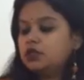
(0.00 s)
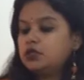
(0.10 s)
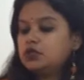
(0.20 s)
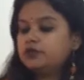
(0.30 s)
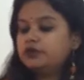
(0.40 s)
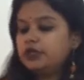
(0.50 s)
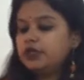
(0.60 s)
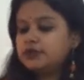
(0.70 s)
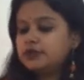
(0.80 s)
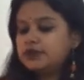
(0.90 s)
So the
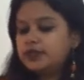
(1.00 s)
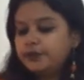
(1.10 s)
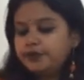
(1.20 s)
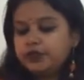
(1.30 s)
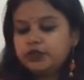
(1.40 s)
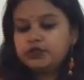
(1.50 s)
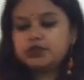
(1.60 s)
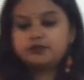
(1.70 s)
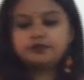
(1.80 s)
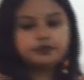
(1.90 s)
next example is,